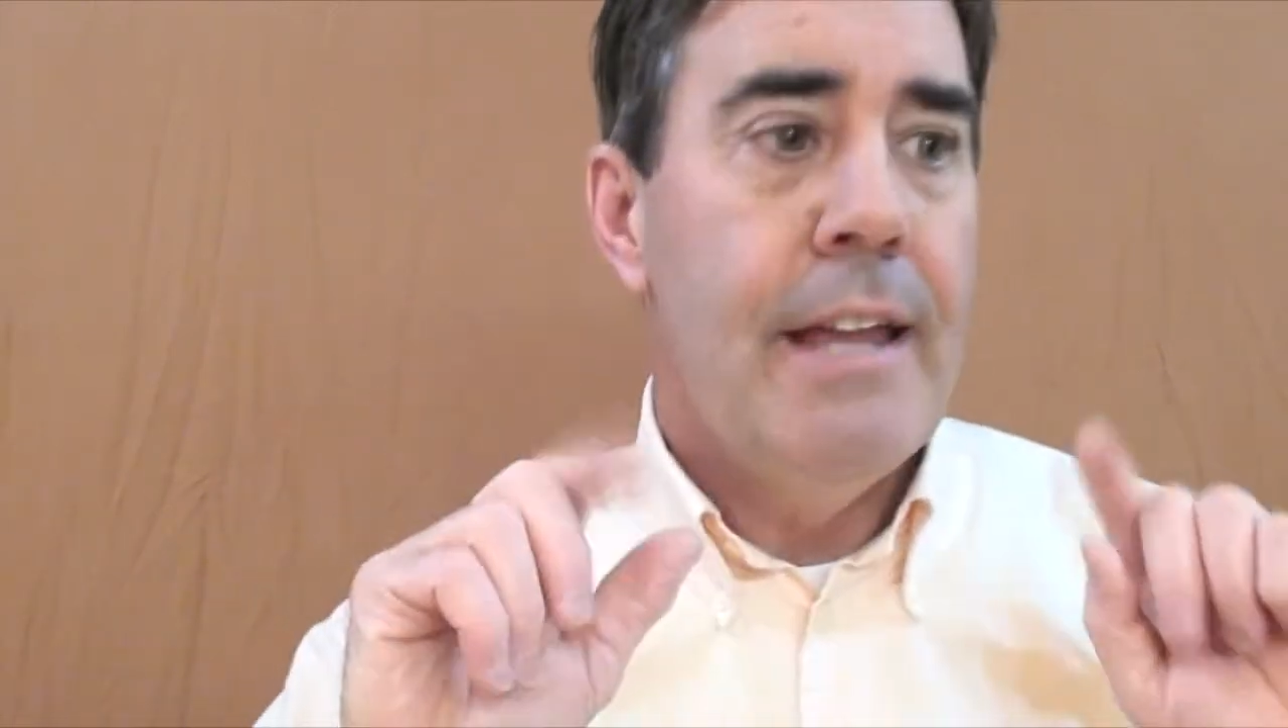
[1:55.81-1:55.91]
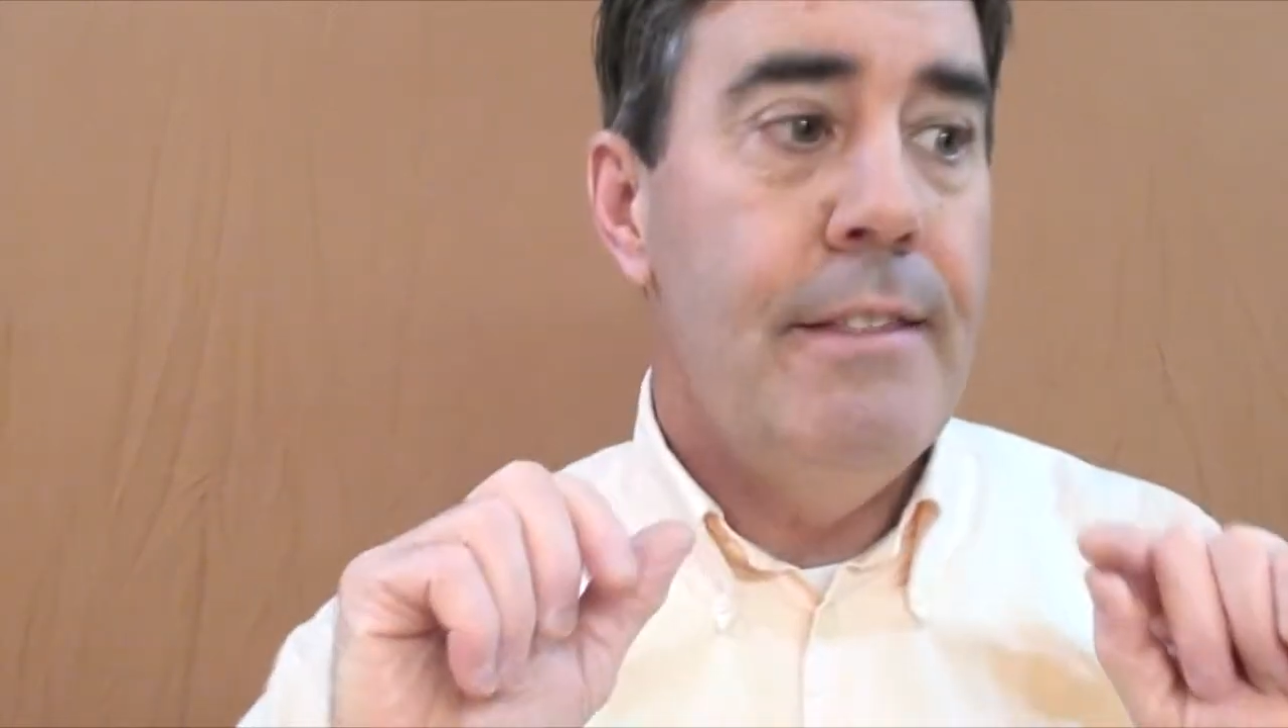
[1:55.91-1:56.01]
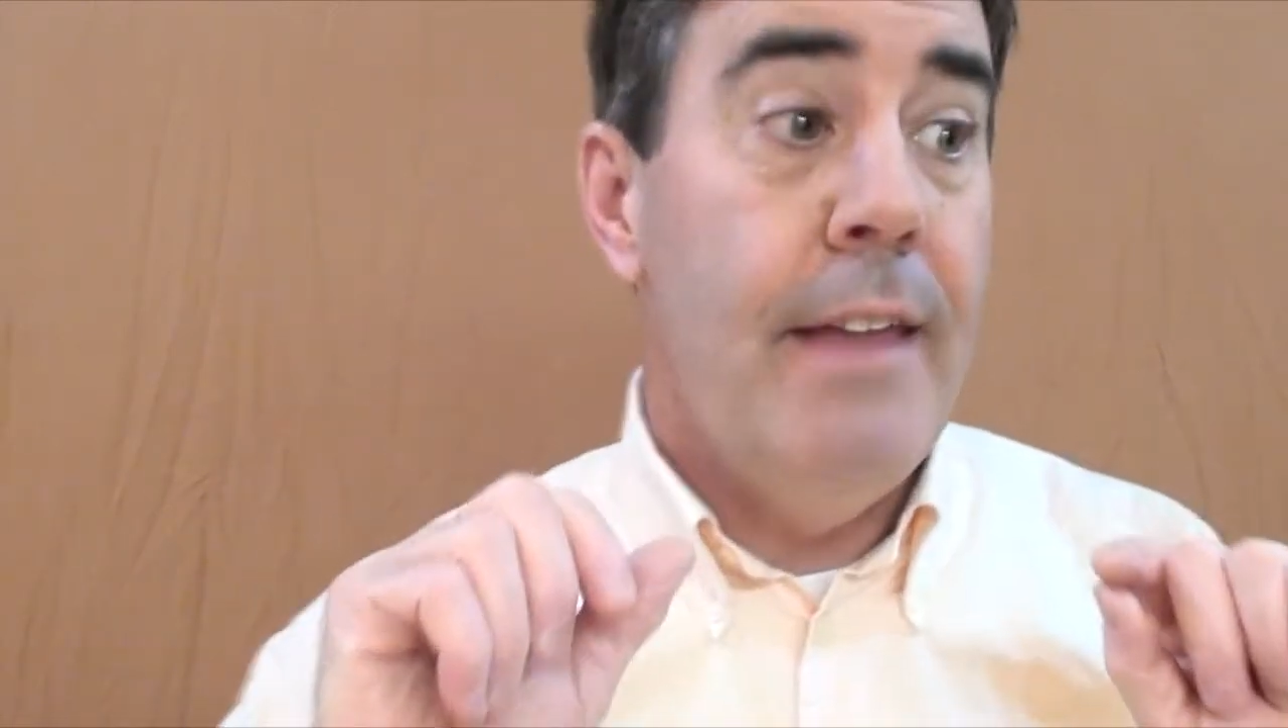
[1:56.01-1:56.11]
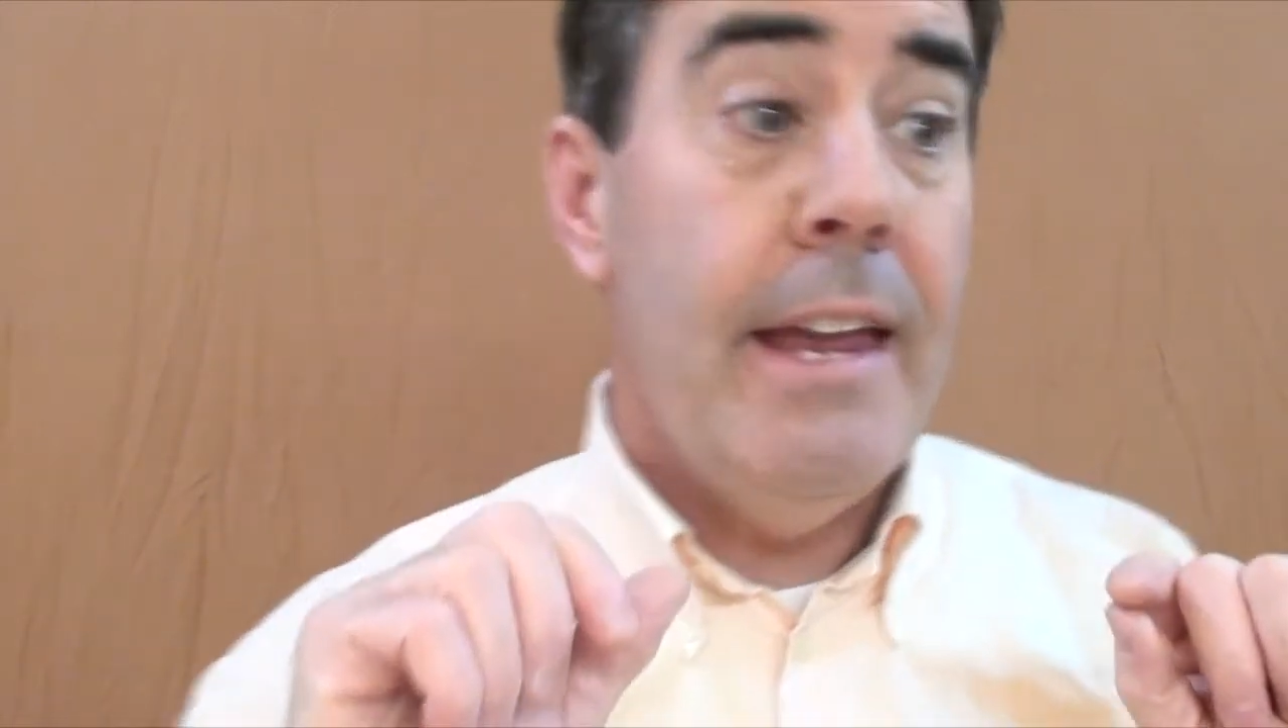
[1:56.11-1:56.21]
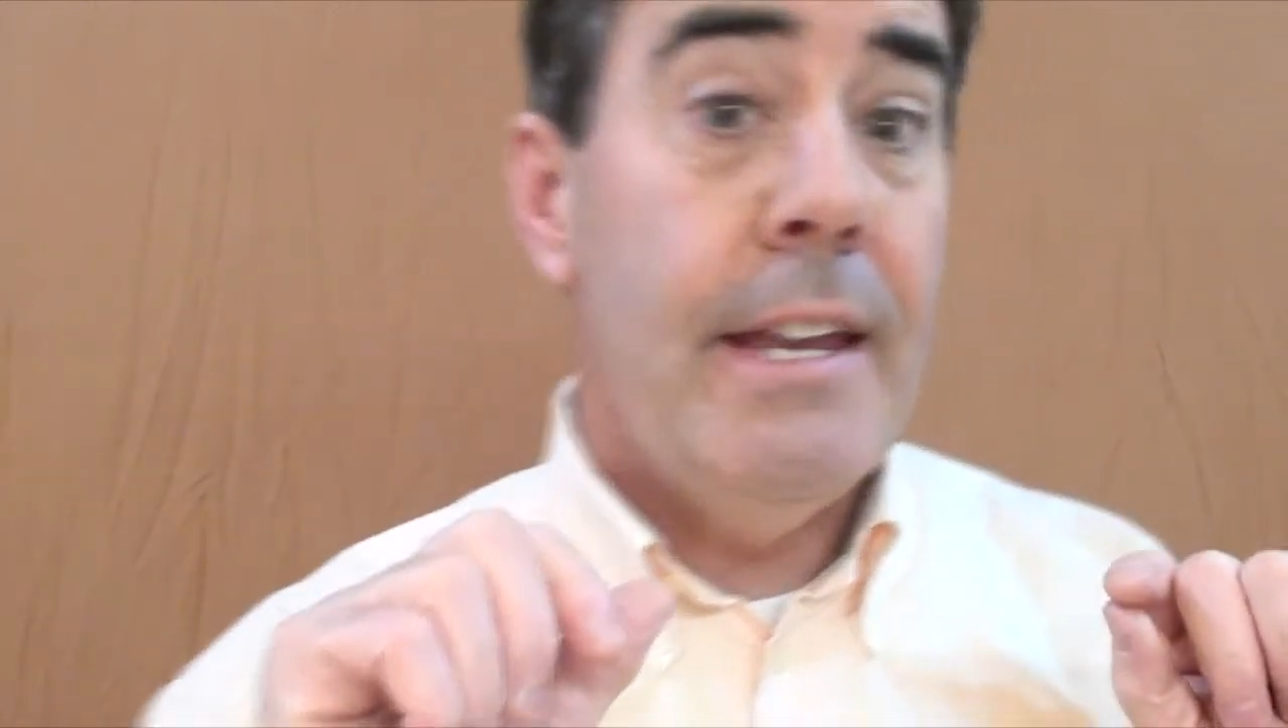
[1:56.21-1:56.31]

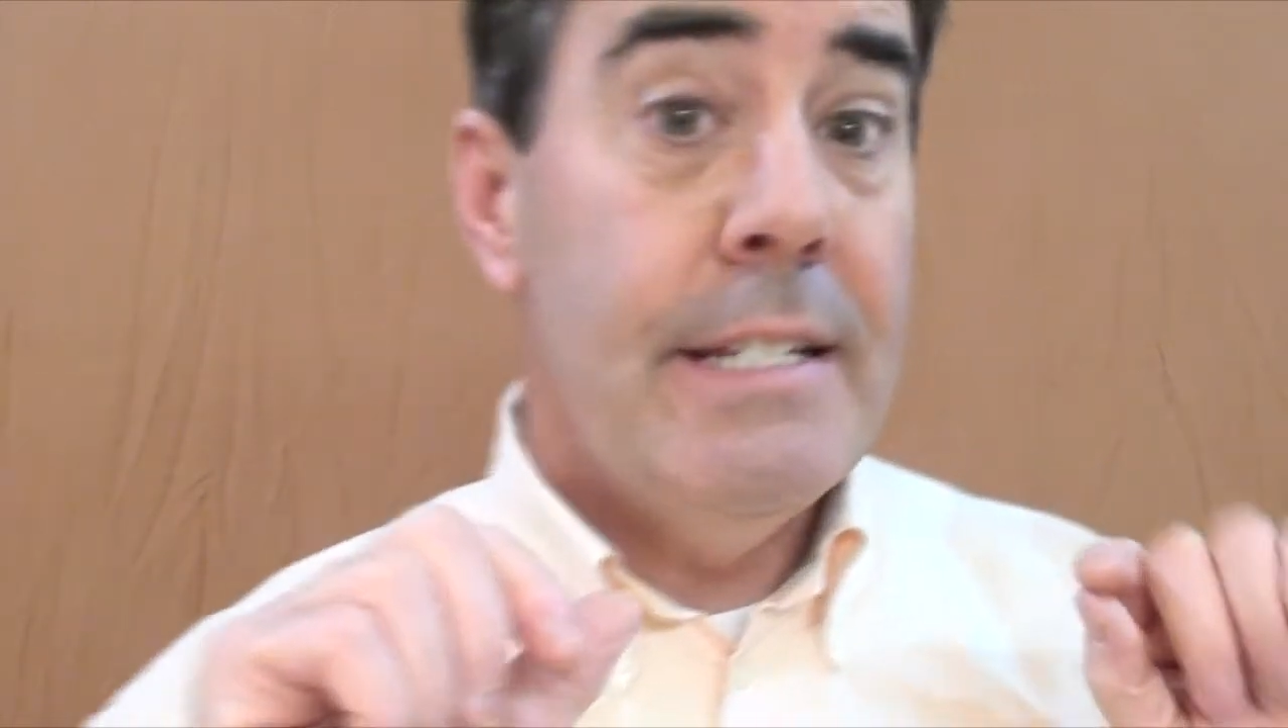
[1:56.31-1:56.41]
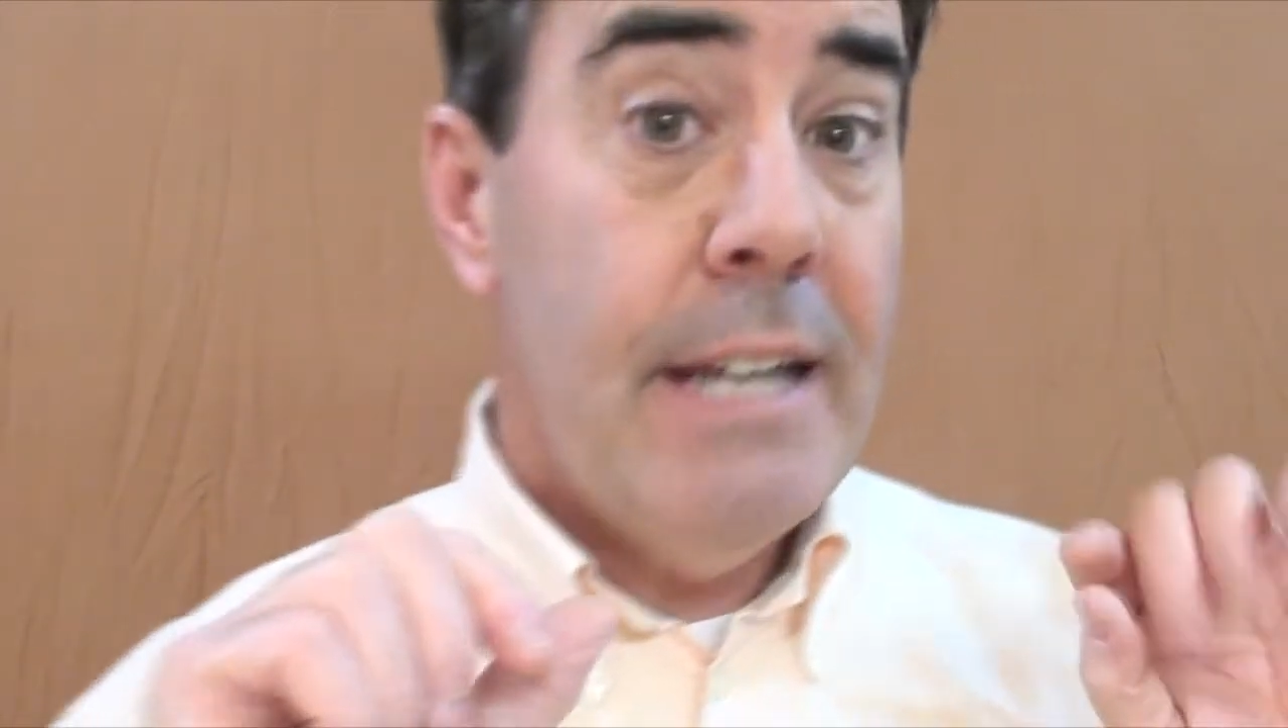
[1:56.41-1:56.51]
They can